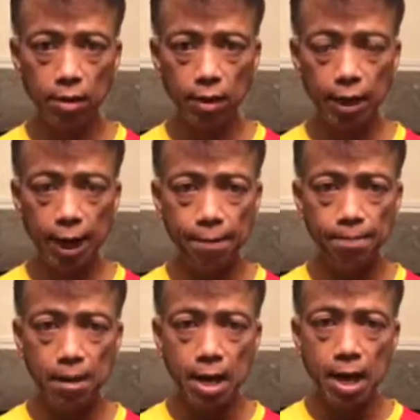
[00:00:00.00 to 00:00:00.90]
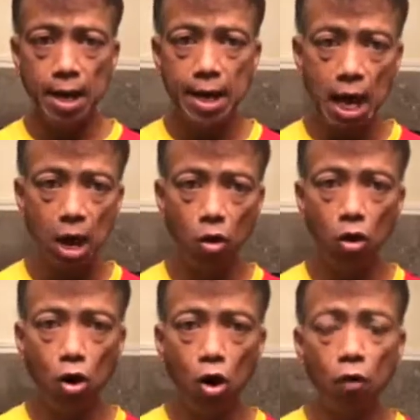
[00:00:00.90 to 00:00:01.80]
Okay?
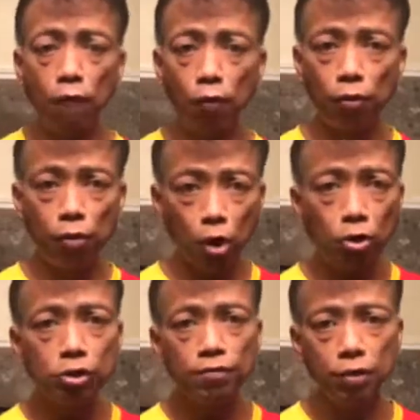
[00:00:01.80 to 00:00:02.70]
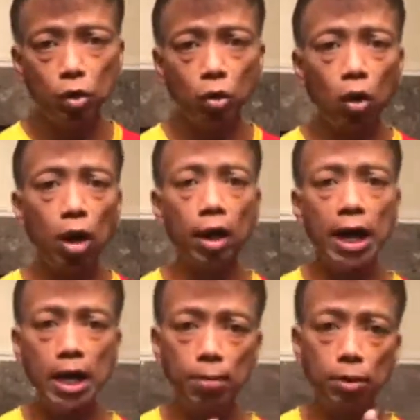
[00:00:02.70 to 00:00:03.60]
Now, for those of you who are
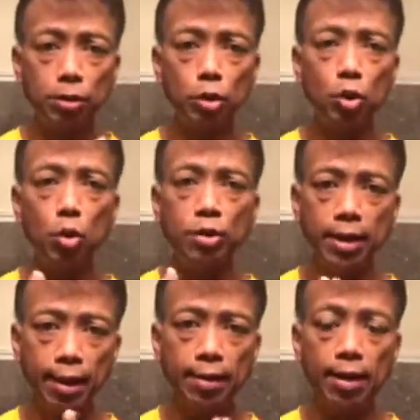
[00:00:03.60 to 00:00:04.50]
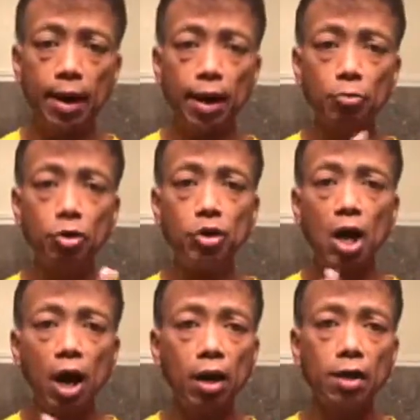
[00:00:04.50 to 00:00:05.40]
able to donate
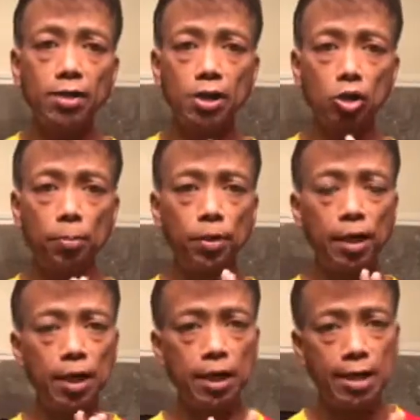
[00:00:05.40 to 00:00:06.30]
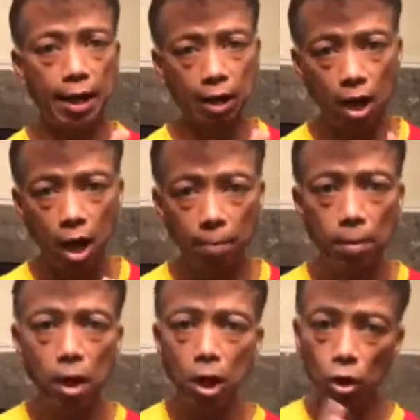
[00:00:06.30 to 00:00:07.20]
$100 at
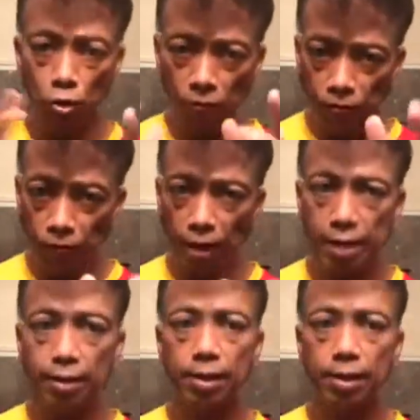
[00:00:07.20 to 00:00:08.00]
superkidney.com to fund